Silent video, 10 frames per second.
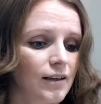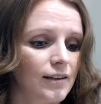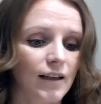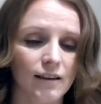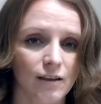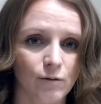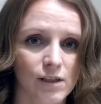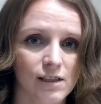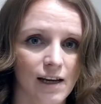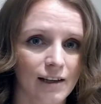Nothing
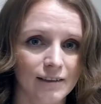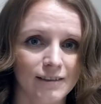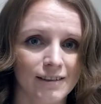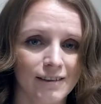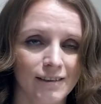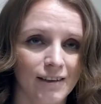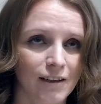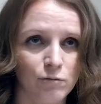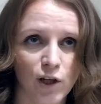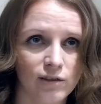was sent.
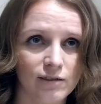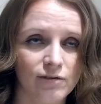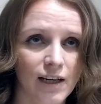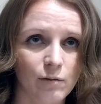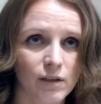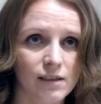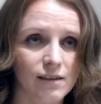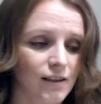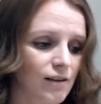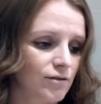I'm not famous
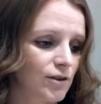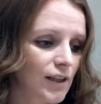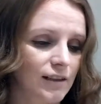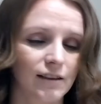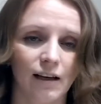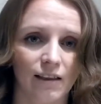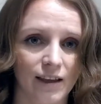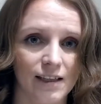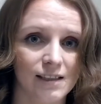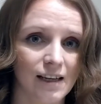enough to get
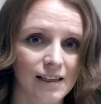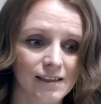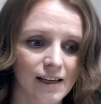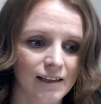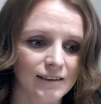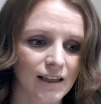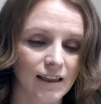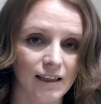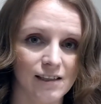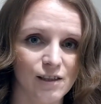things sent.
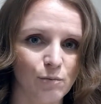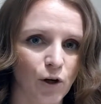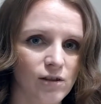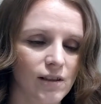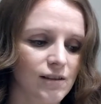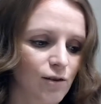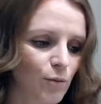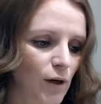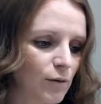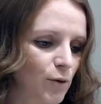Nothing is sponsored. It's all
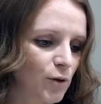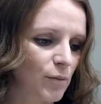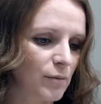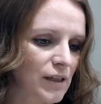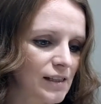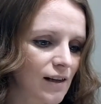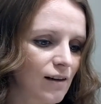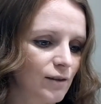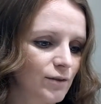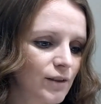bought by
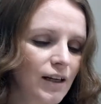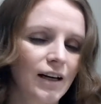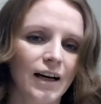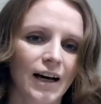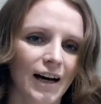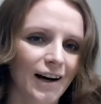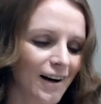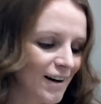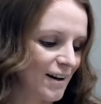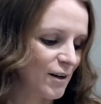myself.
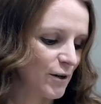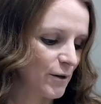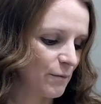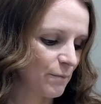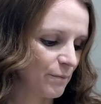Yeah,